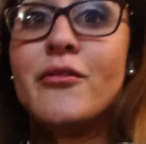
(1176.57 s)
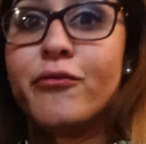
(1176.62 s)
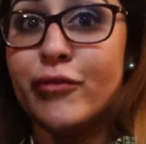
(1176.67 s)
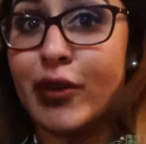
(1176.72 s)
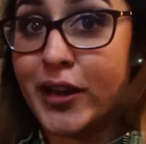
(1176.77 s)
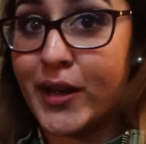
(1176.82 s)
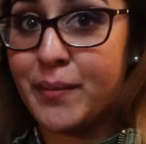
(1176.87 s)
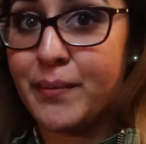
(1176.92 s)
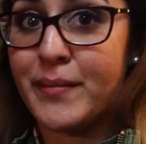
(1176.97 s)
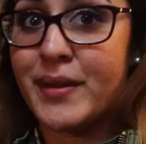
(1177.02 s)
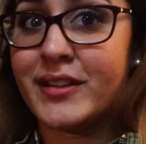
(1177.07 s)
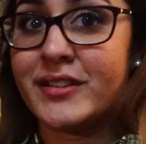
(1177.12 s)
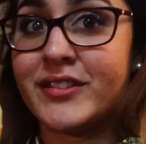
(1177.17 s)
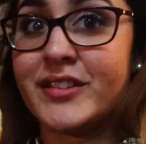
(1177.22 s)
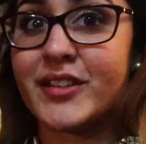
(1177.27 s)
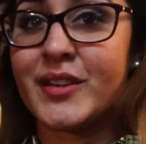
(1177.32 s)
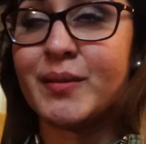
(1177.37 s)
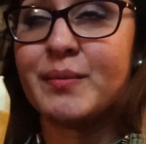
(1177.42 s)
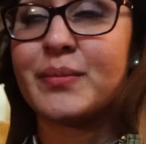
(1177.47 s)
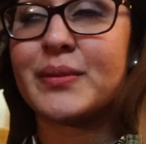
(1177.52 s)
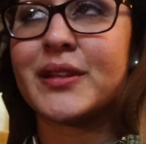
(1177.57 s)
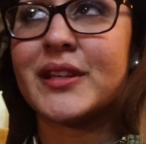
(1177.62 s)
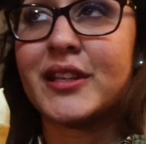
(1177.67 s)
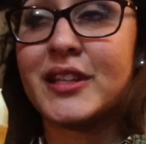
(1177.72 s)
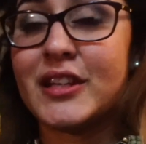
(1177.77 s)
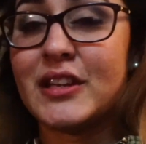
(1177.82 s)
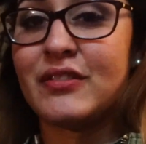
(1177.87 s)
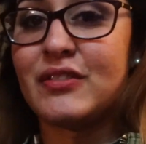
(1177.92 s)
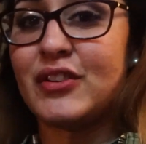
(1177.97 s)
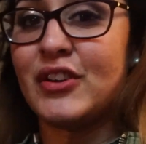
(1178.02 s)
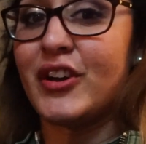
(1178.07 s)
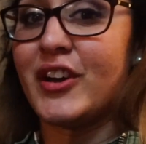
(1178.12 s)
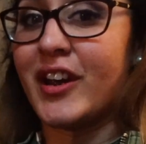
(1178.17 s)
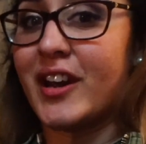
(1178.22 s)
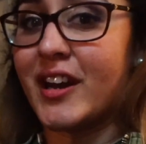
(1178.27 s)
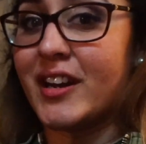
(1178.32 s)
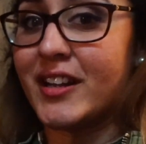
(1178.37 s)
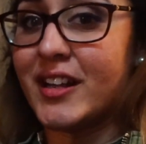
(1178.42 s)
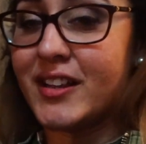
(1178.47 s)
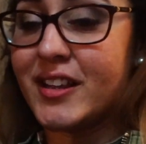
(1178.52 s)
Recommended completely if you're in
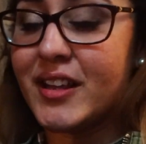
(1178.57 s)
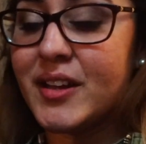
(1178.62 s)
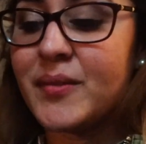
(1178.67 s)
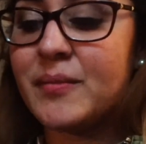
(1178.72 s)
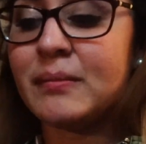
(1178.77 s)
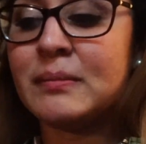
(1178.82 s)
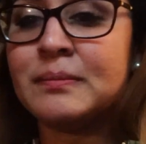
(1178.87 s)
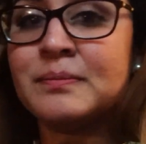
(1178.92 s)
Grenada.